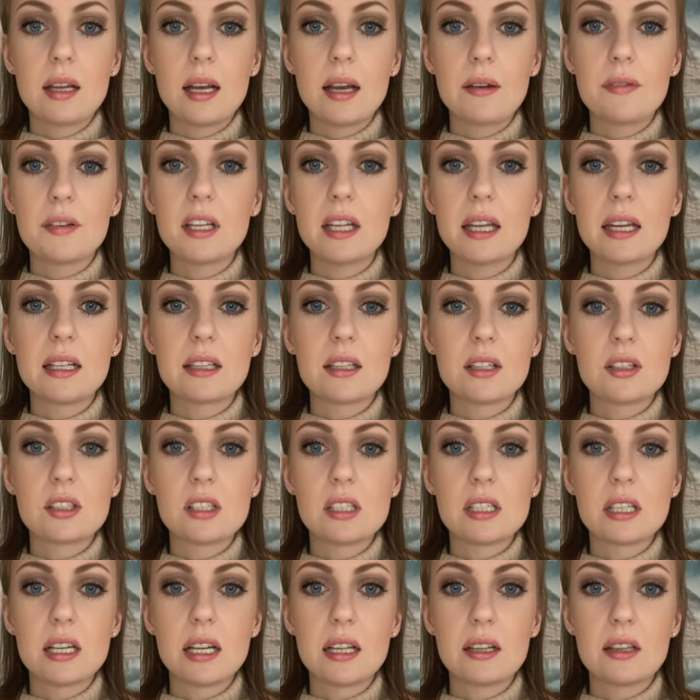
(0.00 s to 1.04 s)
I feel like there's
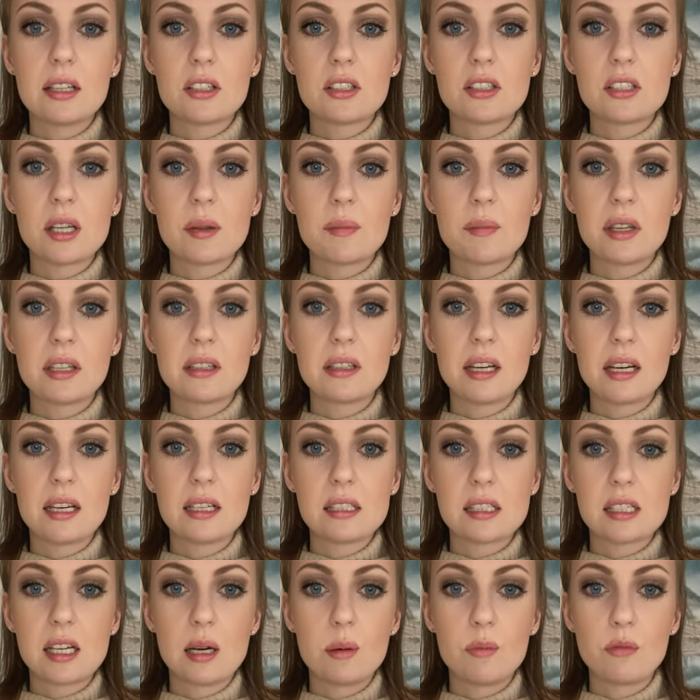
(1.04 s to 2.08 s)
an there's something that
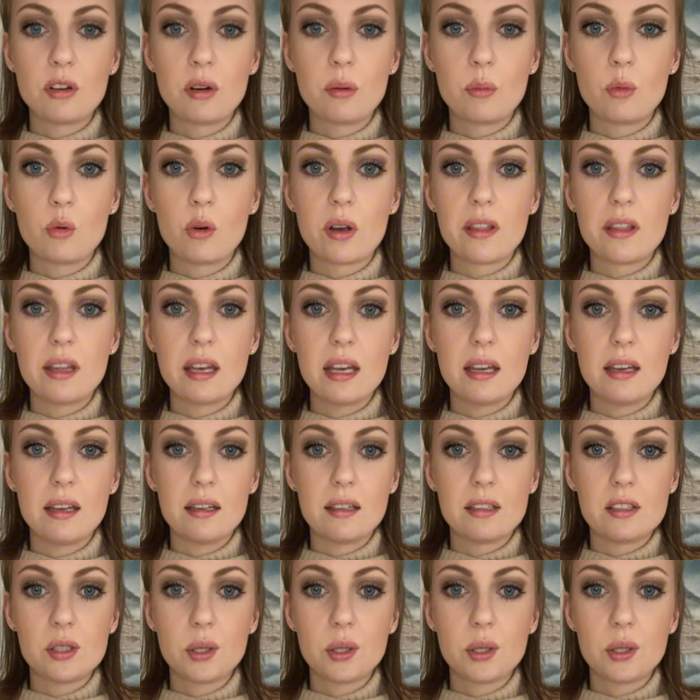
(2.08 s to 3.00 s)
has come from within.